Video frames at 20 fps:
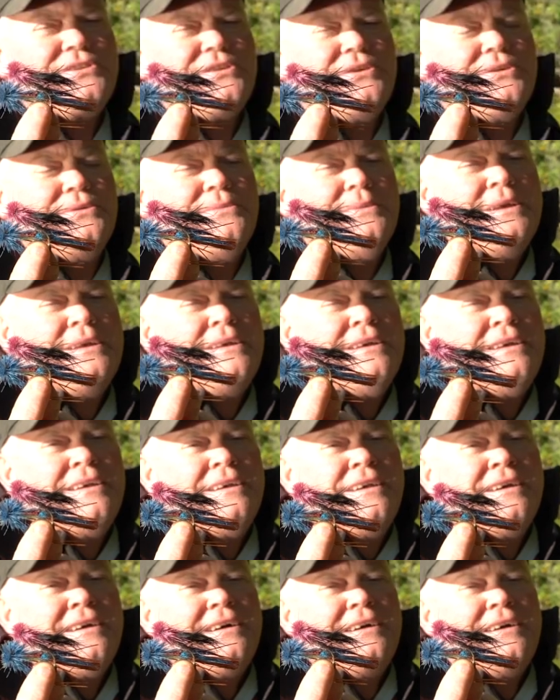so
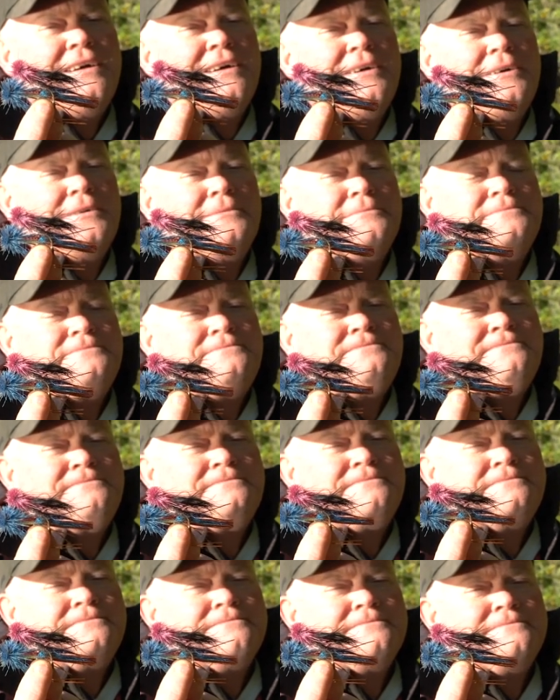um,
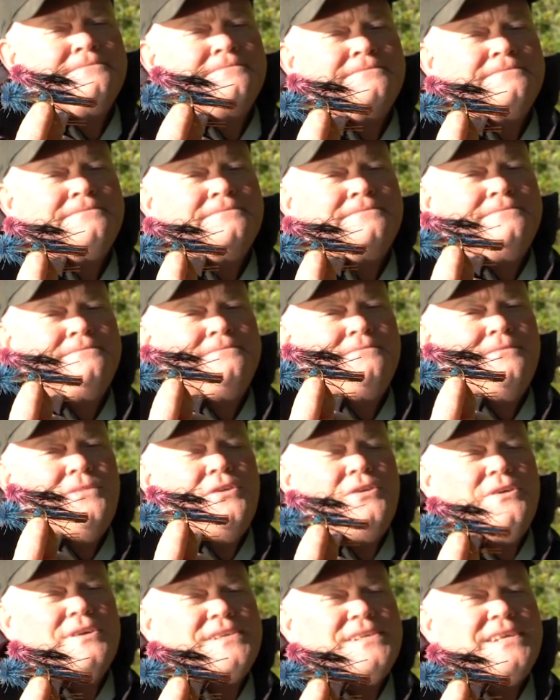
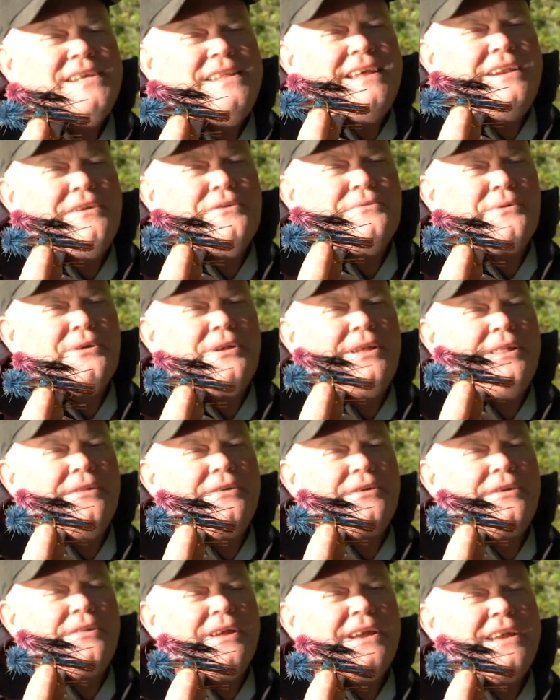you can see they don't really
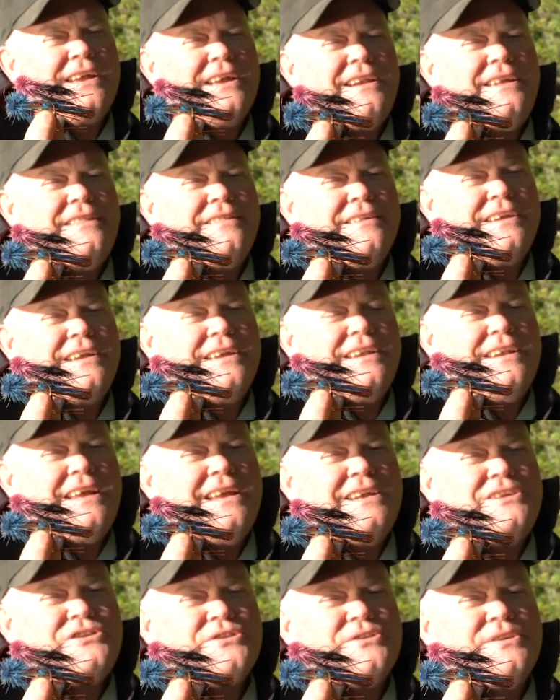look like anything in
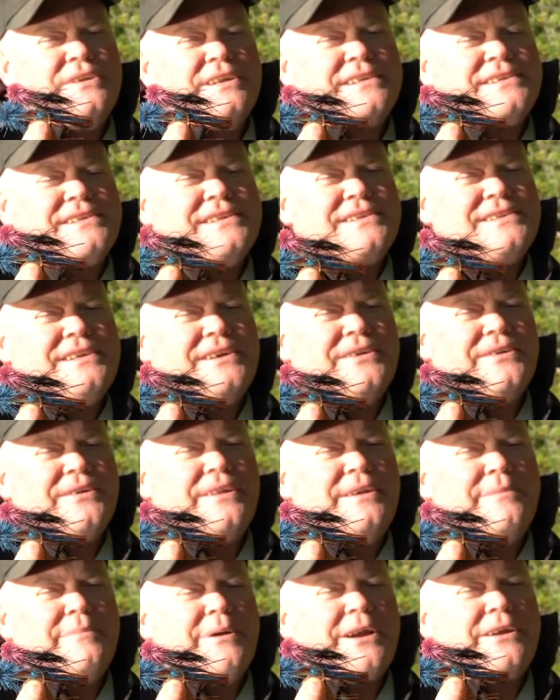nature
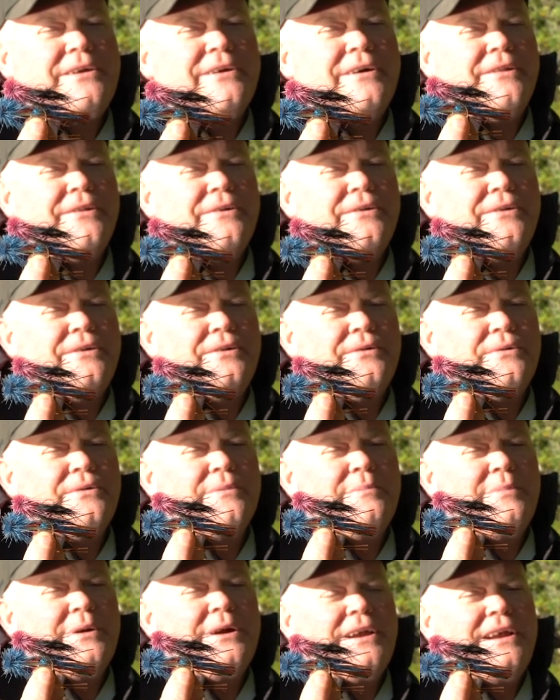necessarily by color
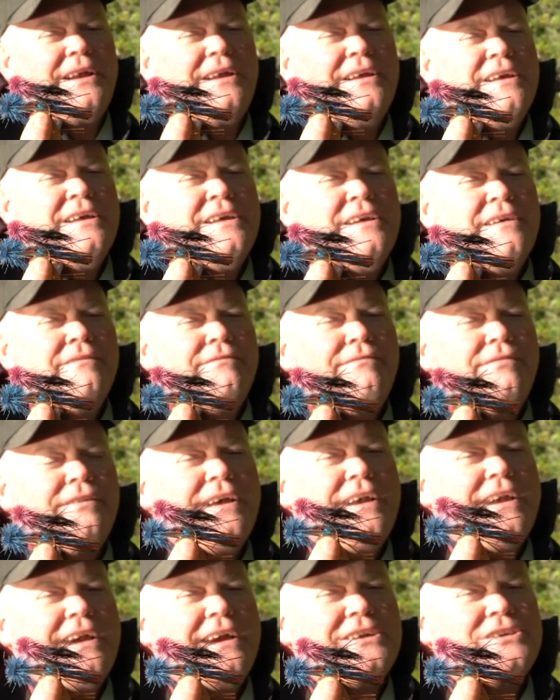or by
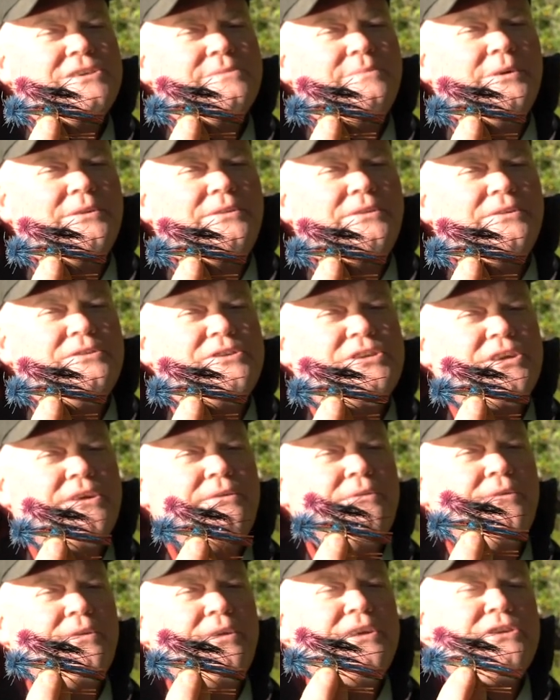flash but they're
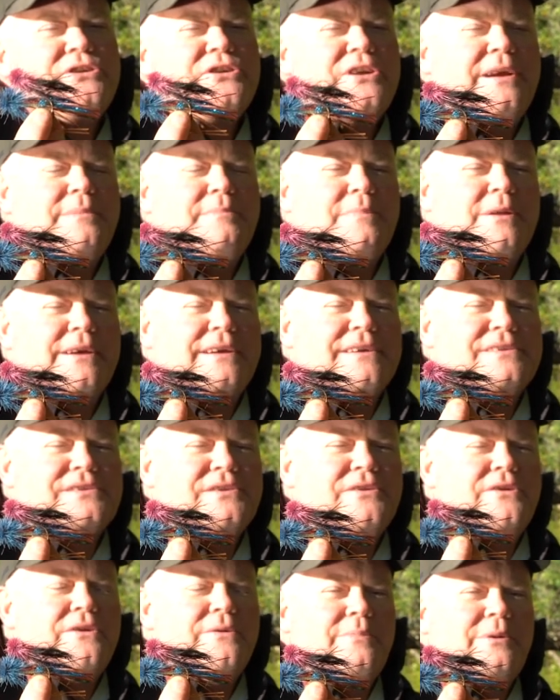generally shaped like a
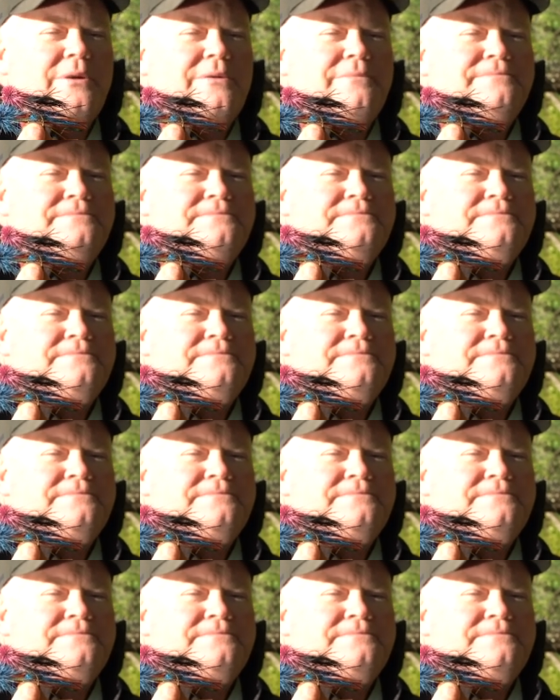sculpin